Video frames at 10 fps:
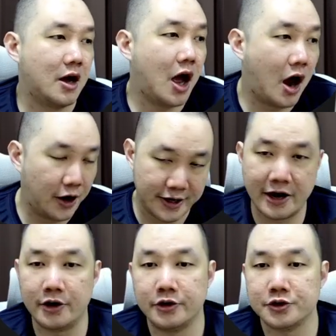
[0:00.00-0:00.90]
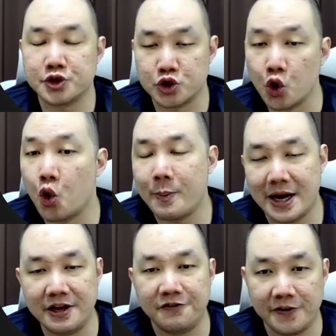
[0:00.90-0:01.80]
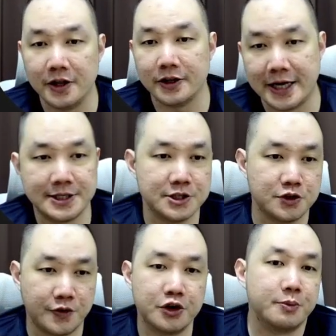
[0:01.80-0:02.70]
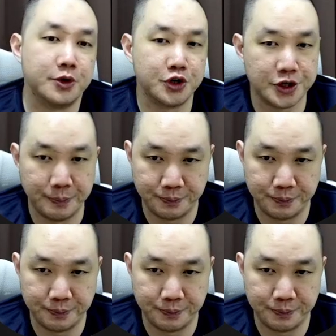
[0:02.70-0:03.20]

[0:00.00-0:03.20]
are there so many failed cases of entrepreneurship,